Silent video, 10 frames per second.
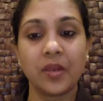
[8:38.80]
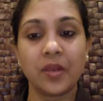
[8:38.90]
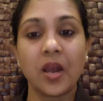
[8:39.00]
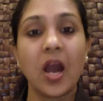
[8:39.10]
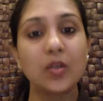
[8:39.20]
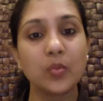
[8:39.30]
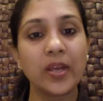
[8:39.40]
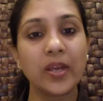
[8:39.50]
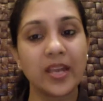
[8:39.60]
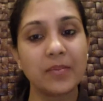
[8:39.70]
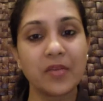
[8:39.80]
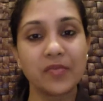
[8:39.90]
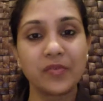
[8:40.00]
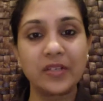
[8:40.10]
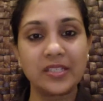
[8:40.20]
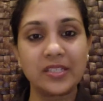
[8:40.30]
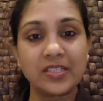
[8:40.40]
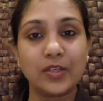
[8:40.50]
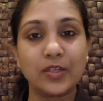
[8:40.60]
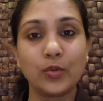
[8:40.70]
How do I get my first
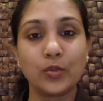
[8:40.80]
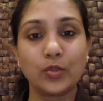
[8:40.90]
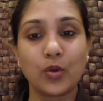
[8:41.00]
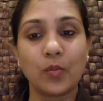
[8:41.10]
CEO job?